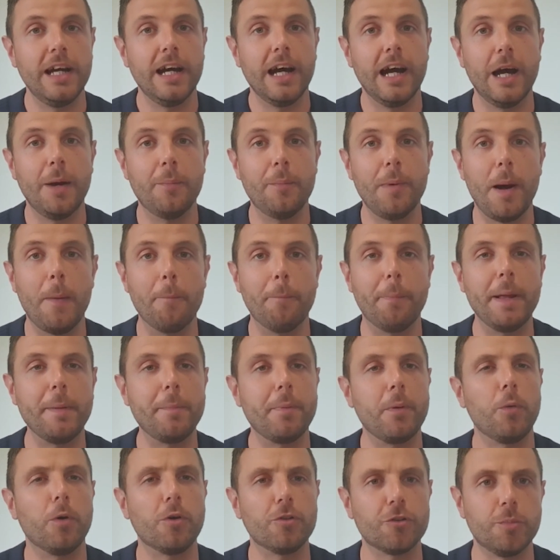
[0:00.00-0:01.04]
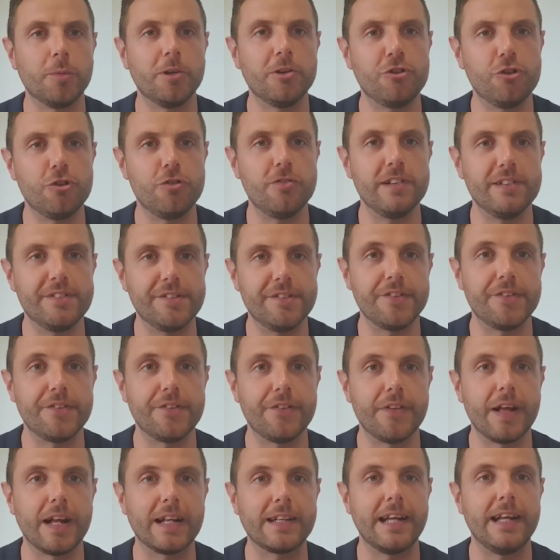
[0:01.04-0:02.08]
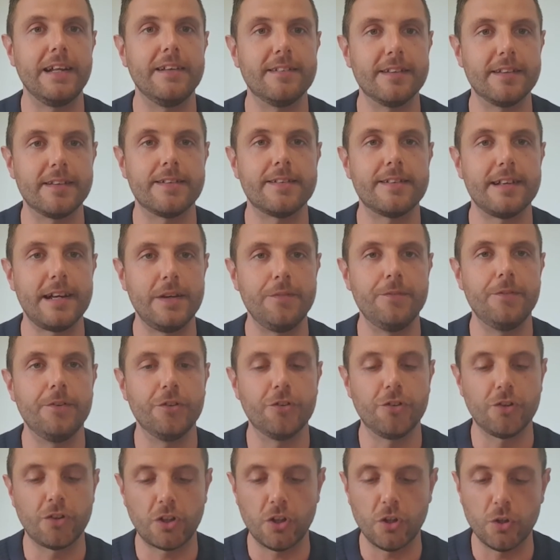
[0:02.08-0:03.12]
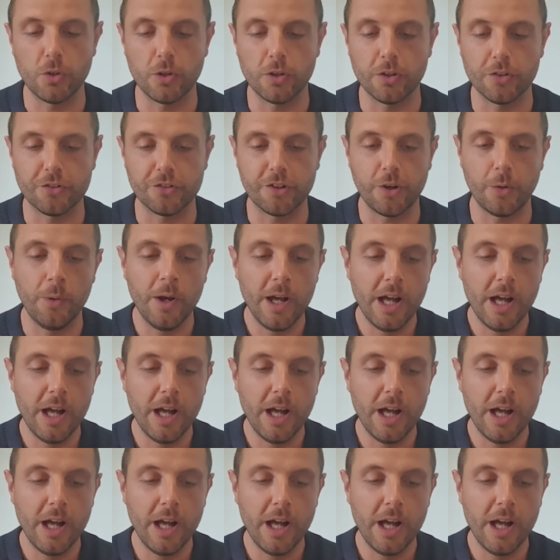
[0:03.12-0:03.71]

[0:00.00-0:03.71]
and people want some assurances that that data is safe and secure. So